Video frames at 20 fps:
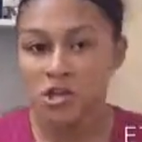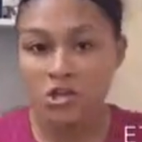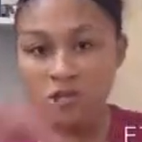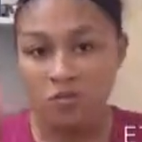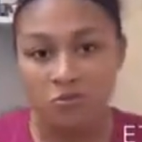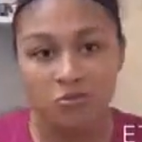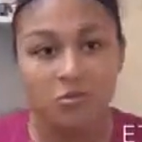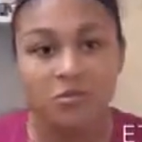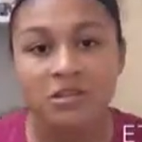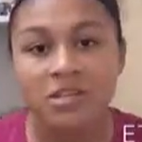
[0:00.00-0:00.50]

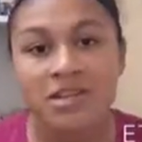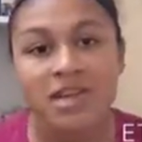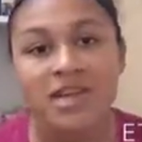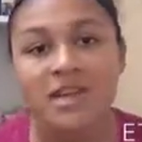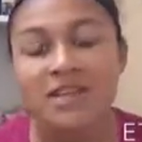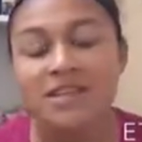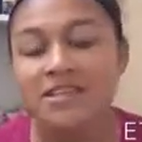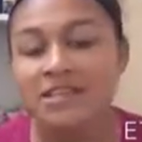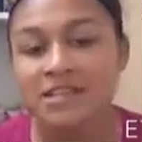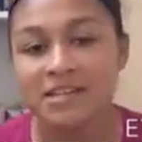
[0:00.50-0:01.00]
Julian
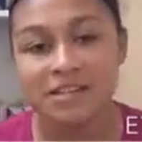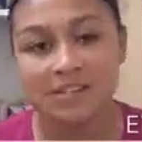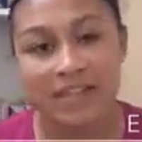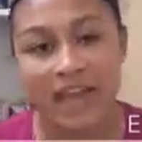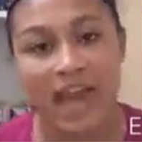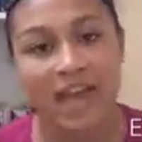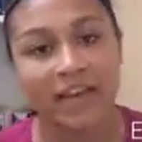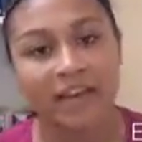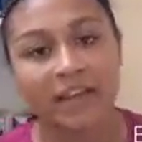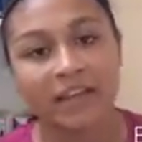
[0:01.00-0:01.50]
isn't
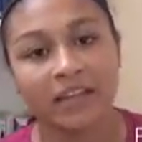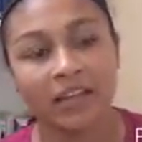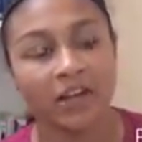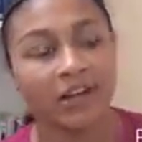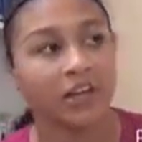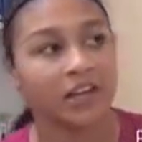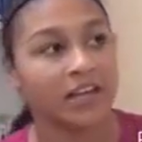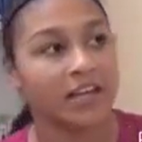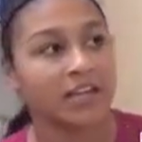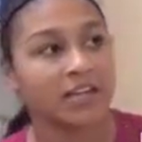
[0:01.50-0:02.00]
dead,
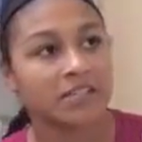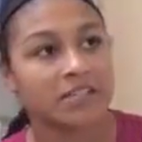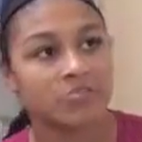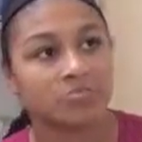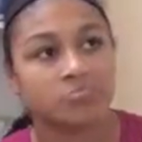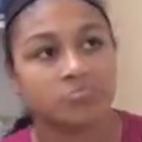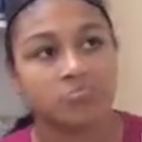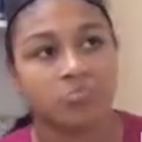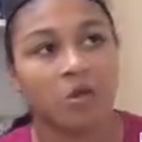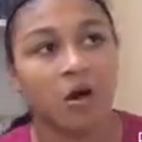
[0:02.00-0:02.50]
either. He's
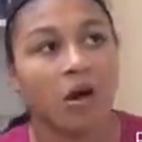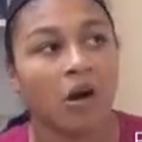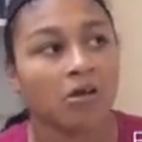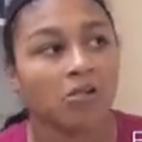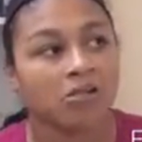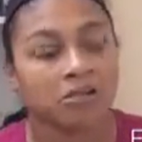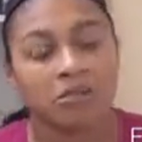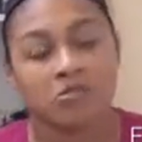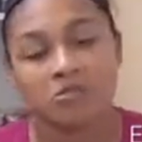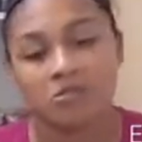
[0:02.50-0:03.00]

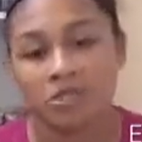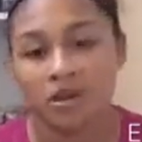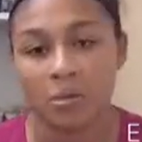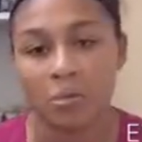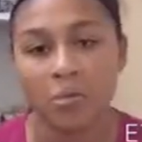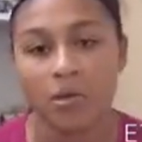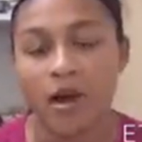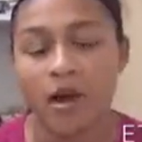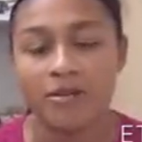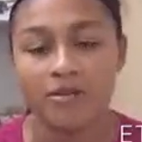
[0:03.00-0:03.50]
also
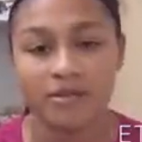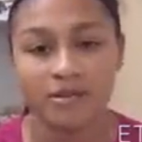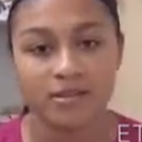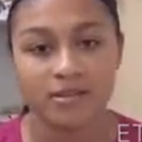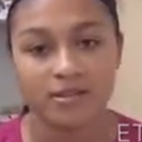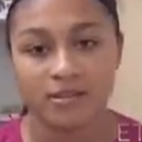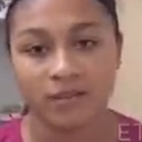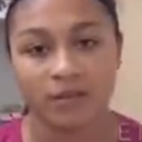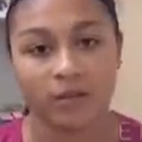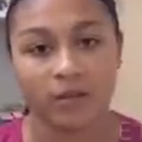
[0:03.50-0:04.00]
somewhere in
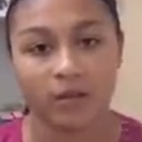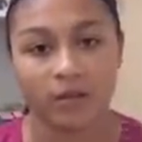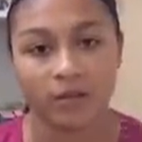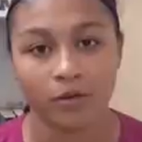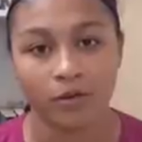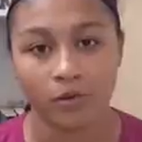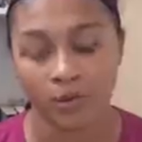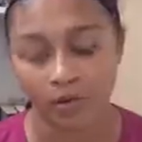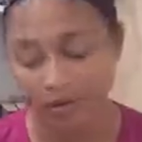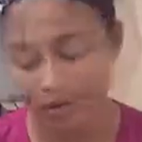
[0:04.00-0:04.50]
some
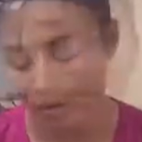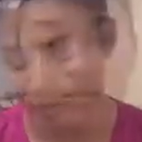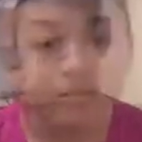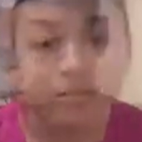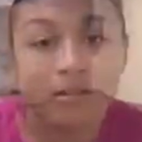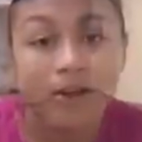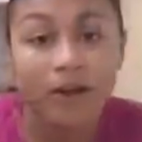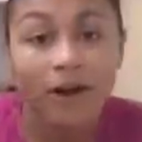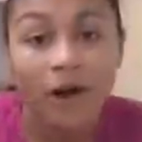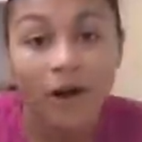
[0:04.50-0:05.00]
other
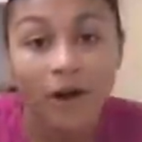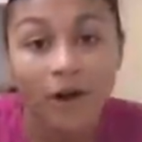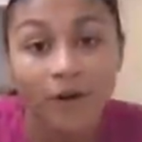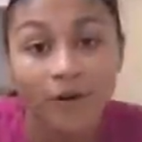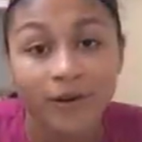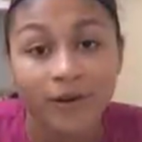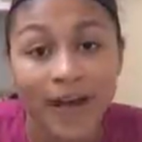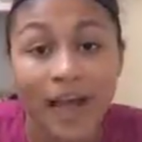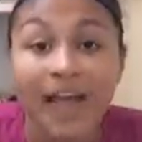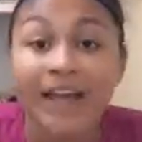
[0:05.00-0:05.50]
world.
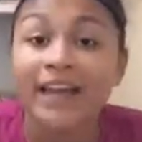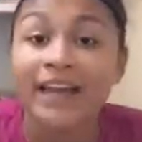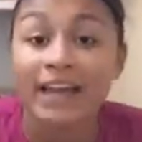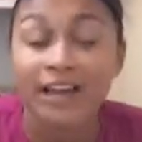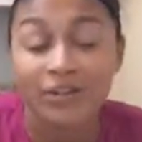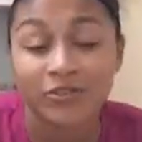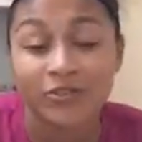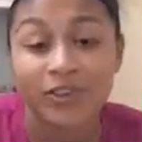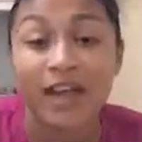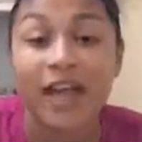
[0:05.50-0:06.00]
Oh, and
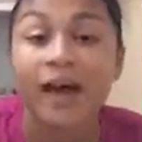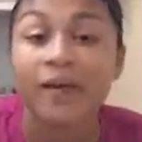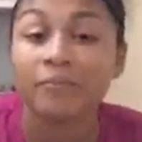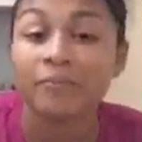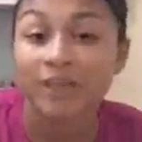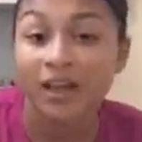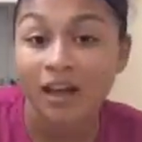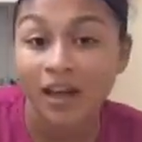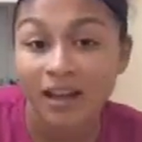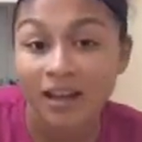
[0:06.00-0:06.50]
Henry
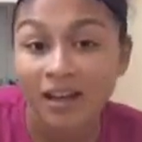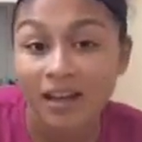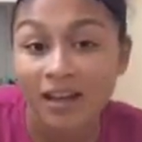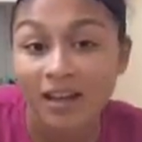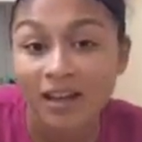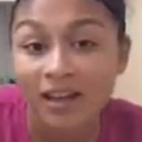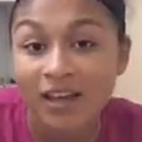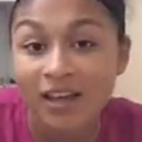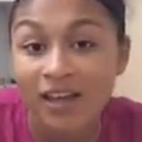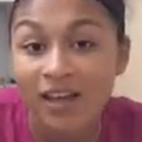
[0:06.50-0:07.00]
Hemlock
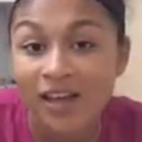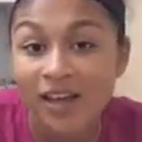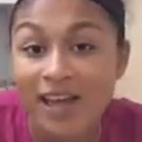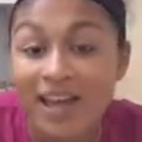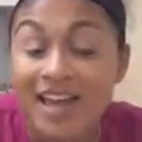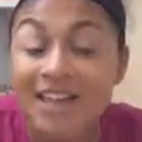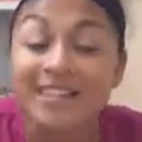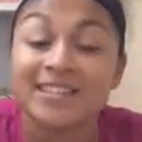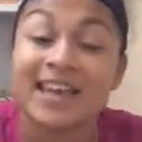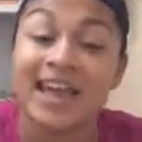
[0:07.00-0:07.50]

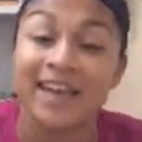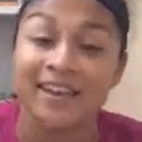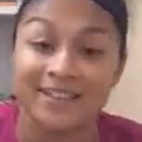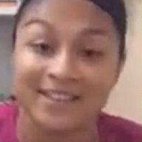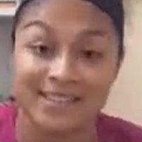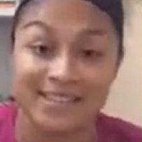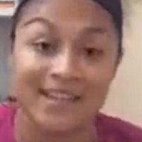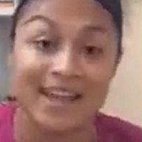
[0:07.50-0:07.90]
is Edda's